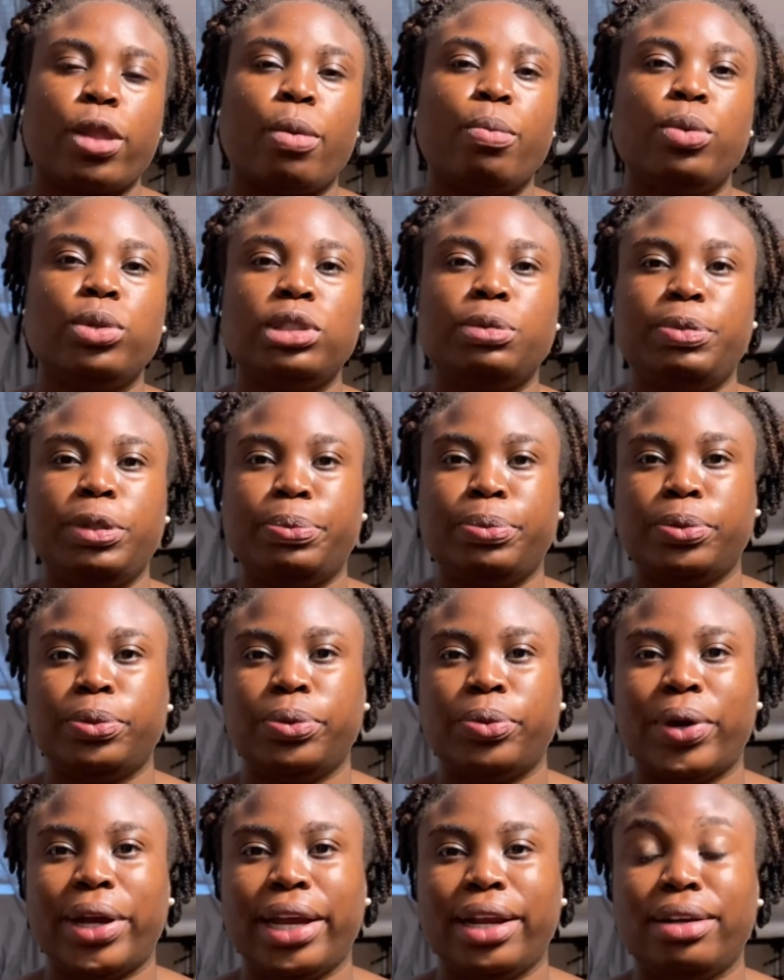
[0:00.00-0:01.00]
most
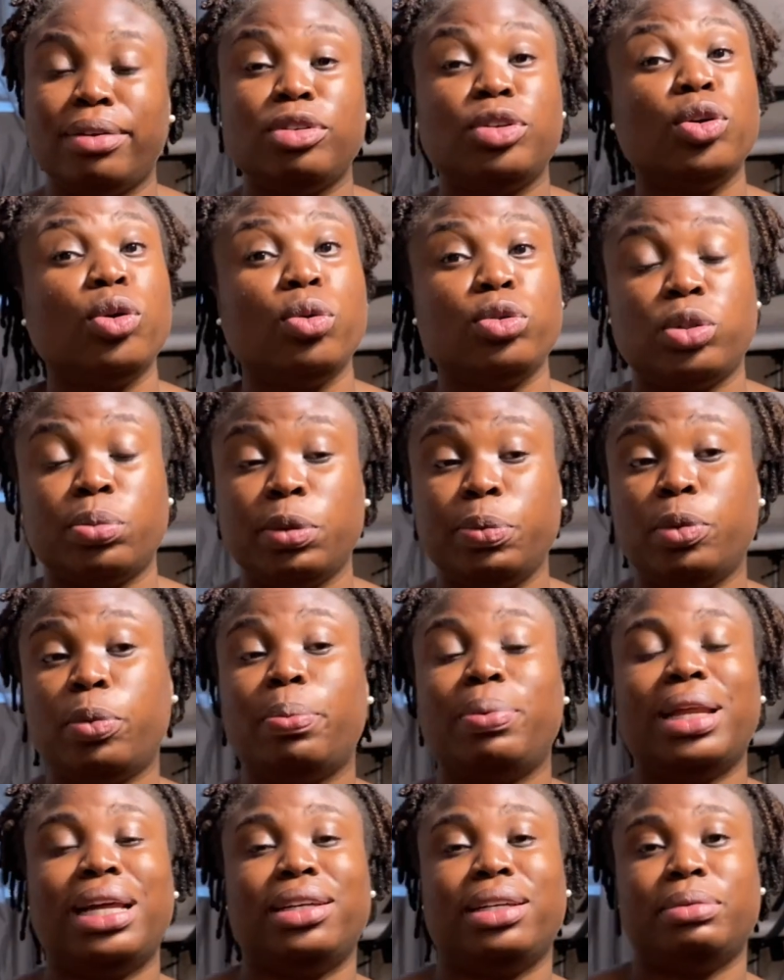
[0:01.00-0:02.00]
people, right, though, some people
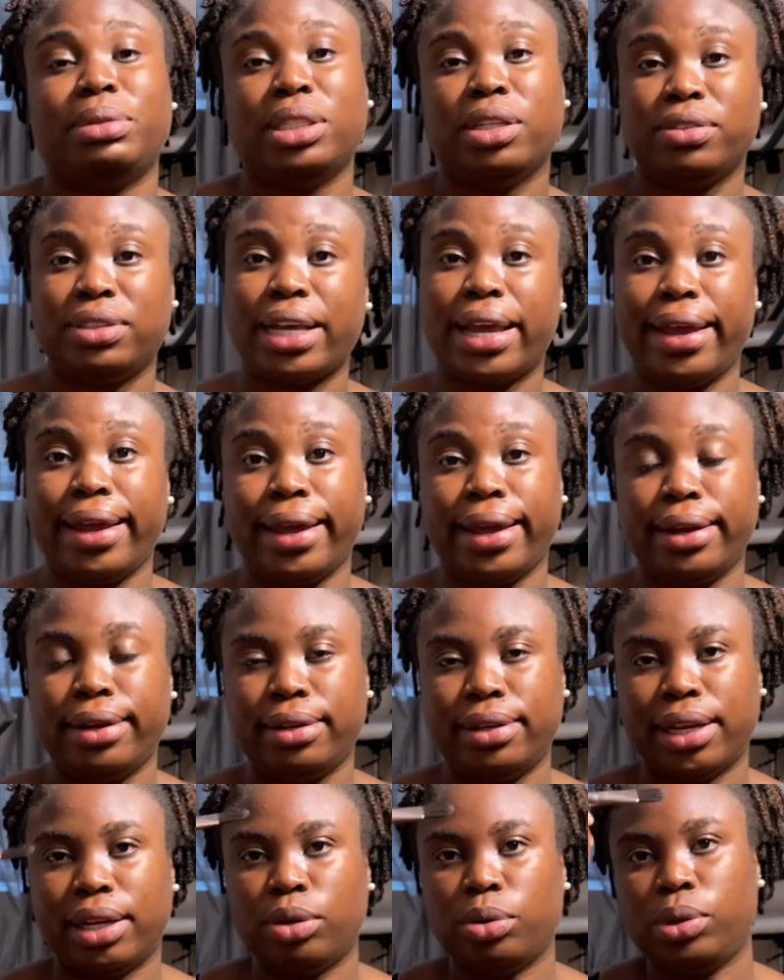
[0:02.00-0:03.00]
plan themselves
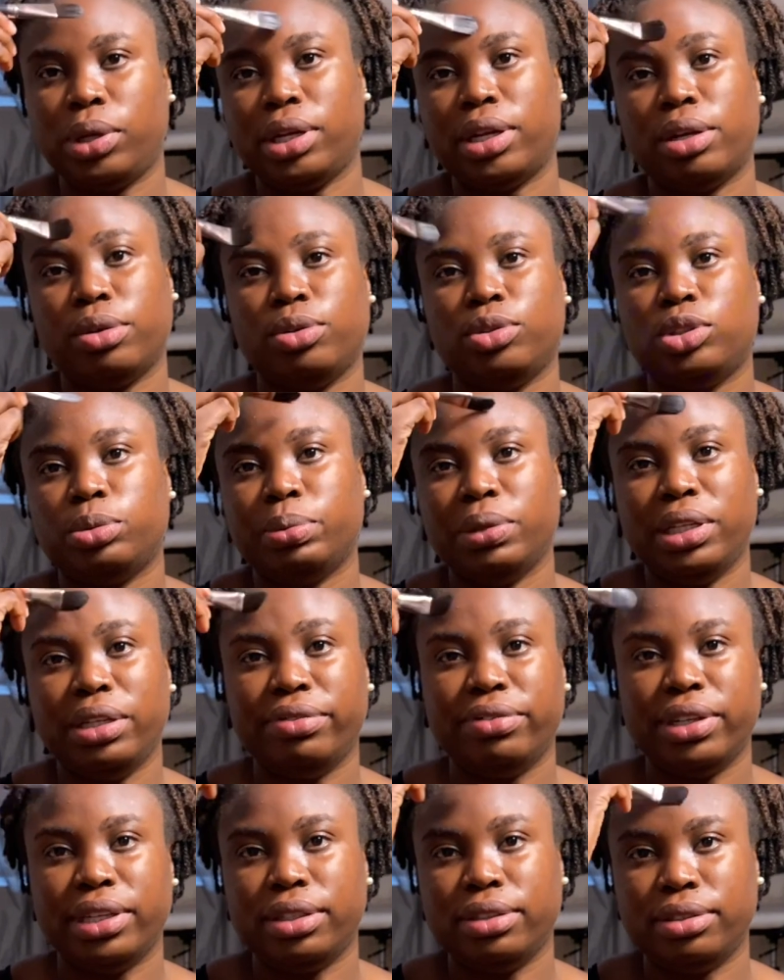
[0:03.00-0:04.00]
ahead that okay, they're going to be
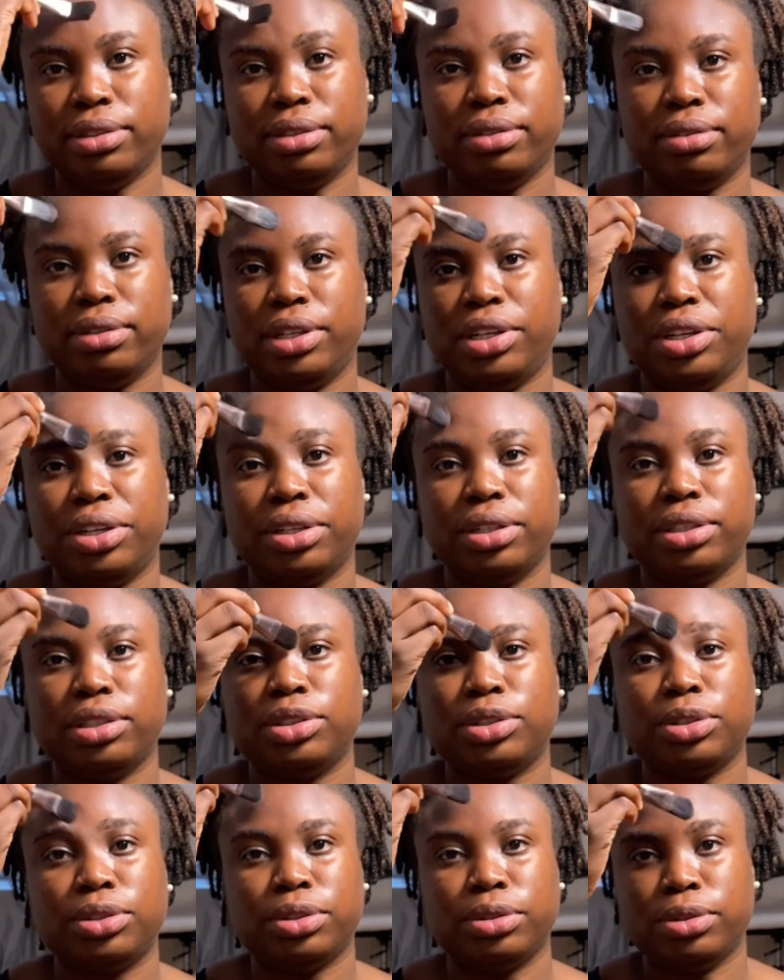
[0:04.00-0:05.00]
leaving here
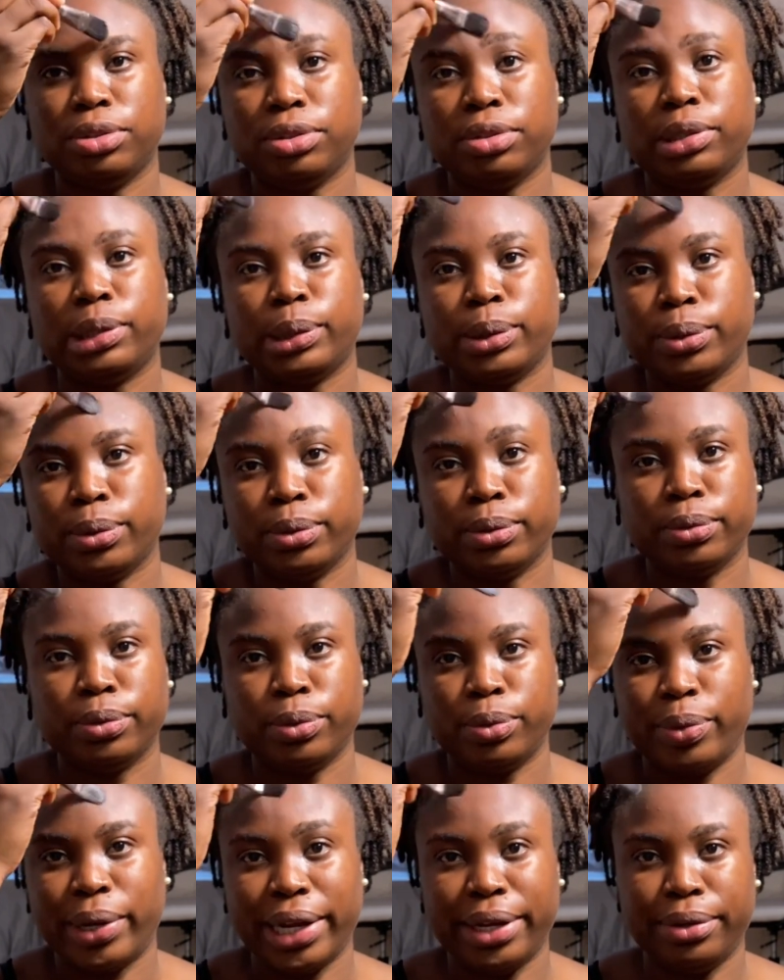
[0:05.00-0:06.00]
soon, so
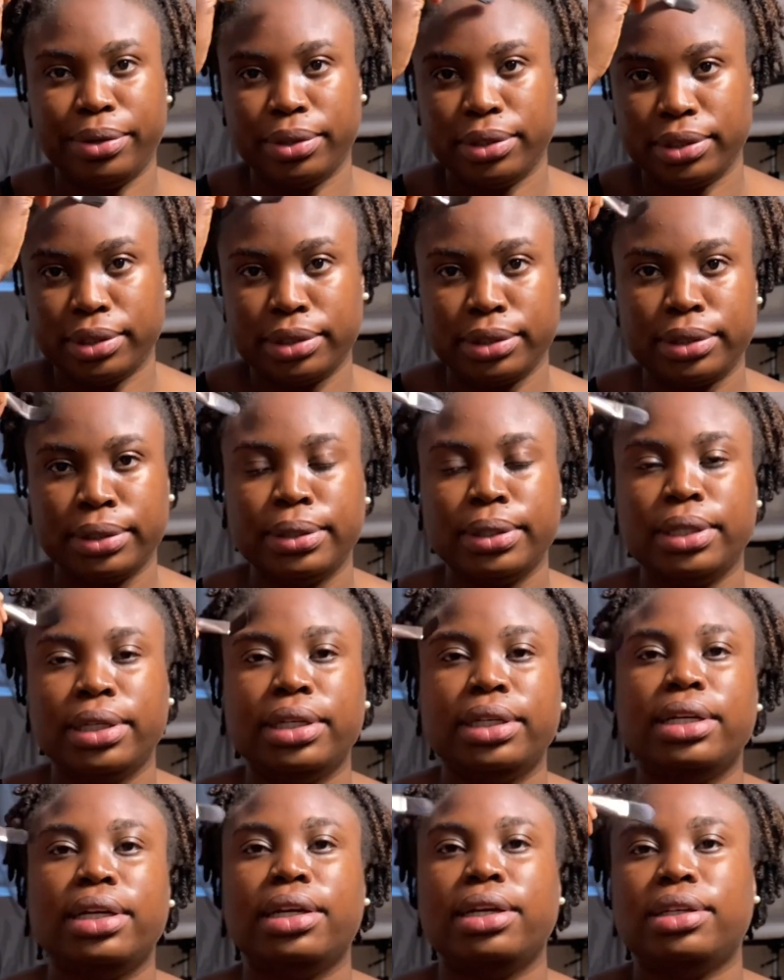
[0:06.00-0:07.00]
why not?
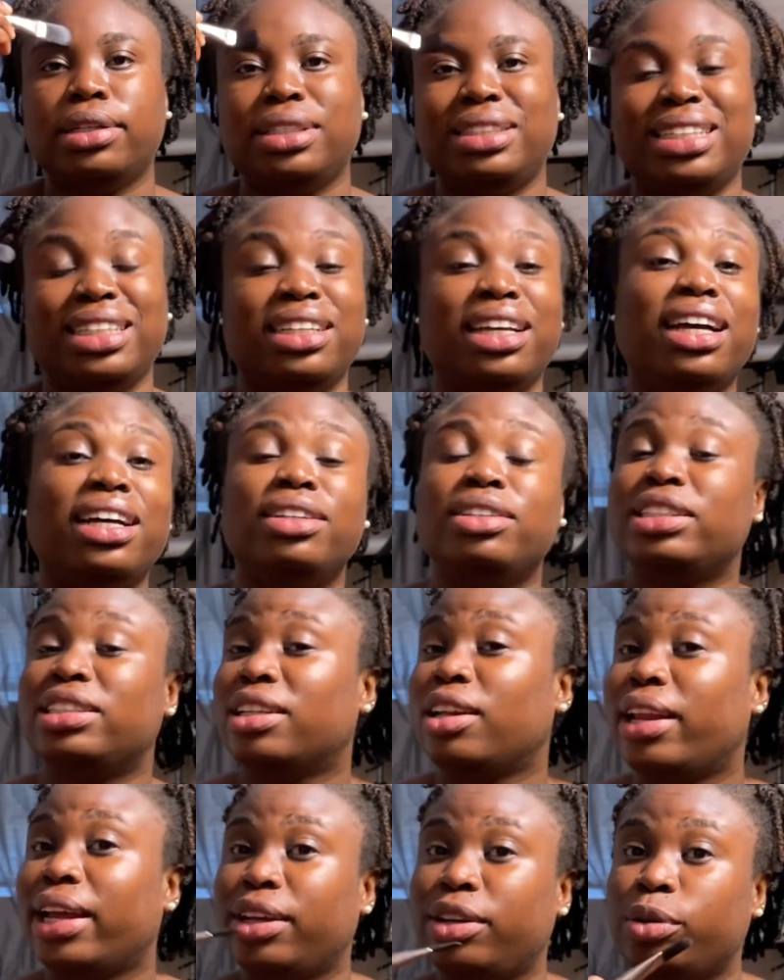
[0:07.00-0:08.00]
They are, it's
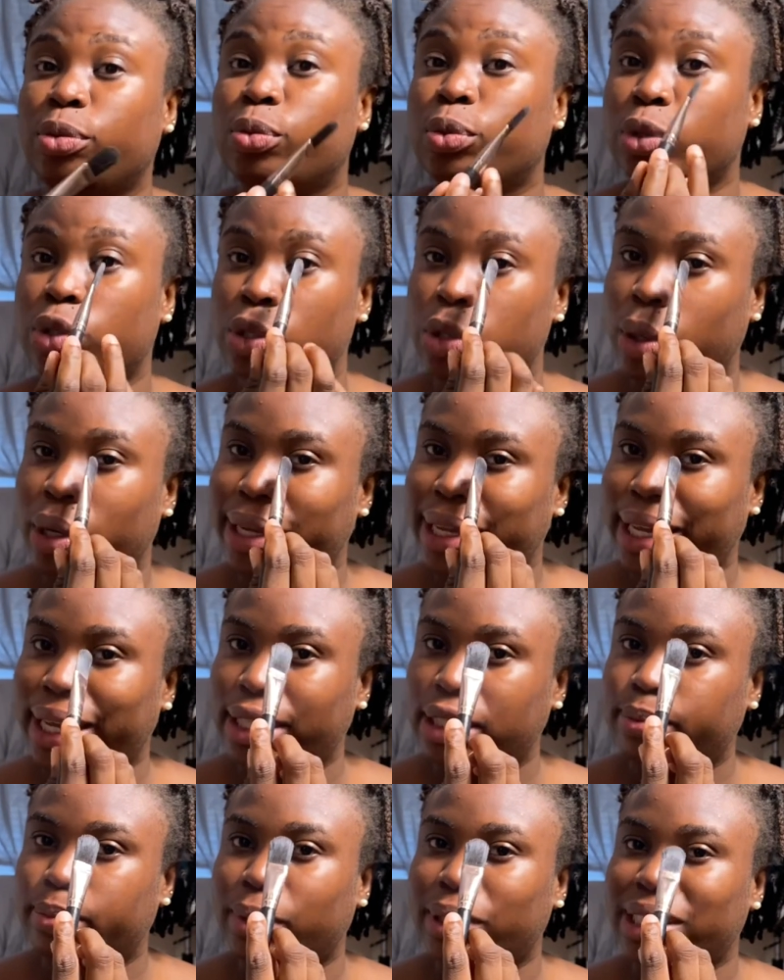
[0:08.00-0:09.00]
not like you would not
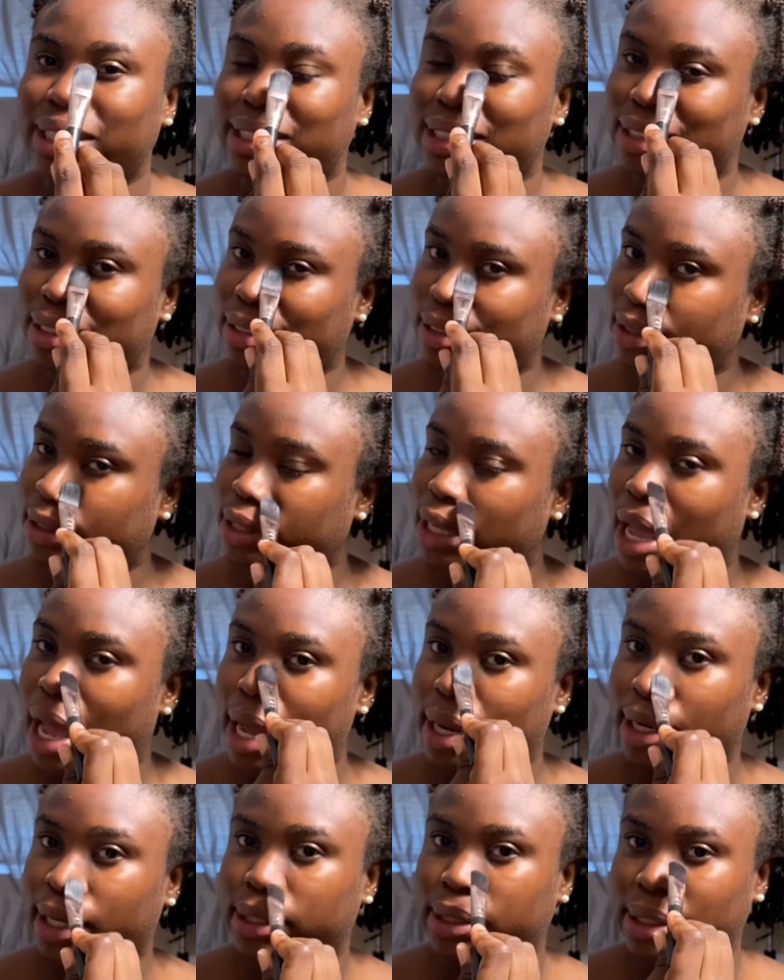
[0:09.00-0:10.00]
get, but it's
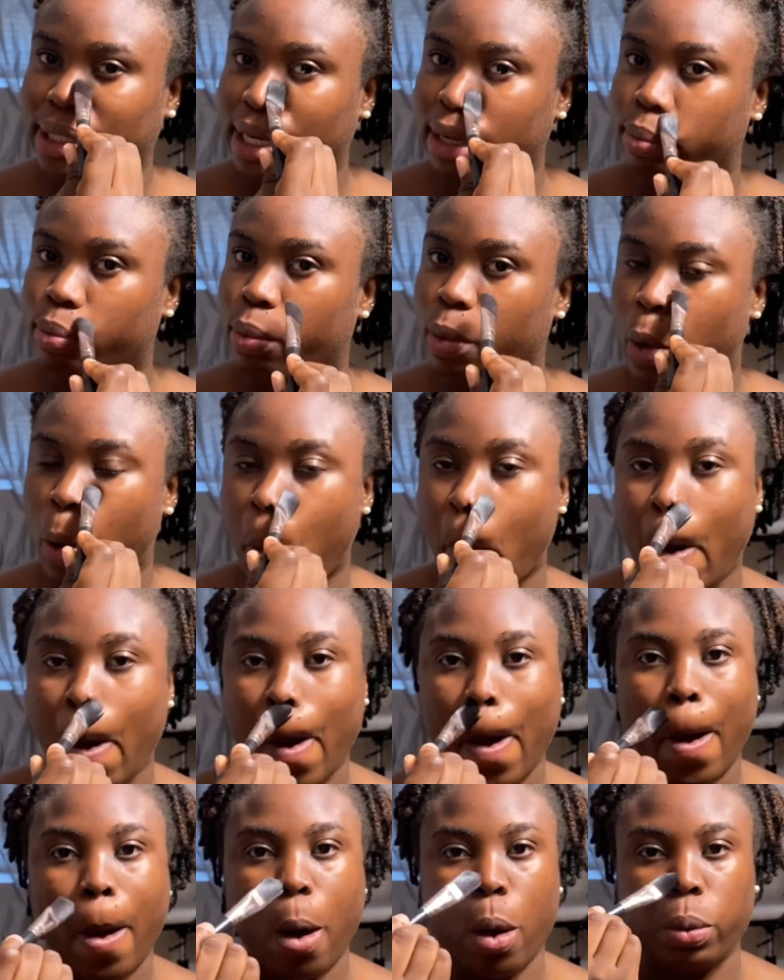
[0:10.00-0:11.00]
harder to get
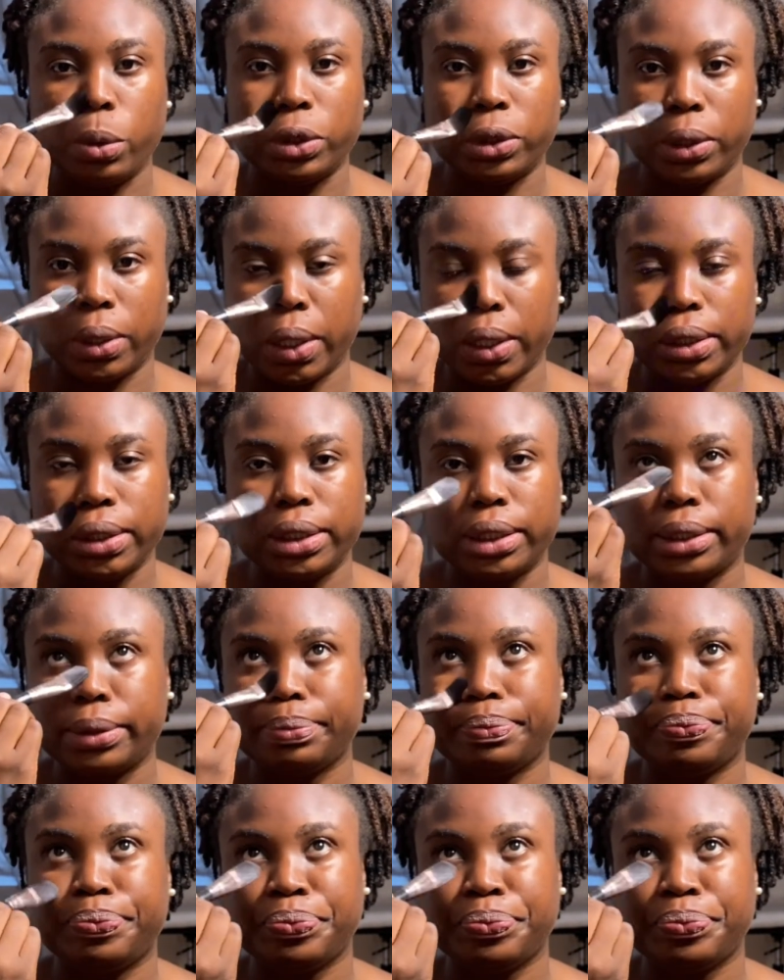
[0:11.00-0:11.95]
more options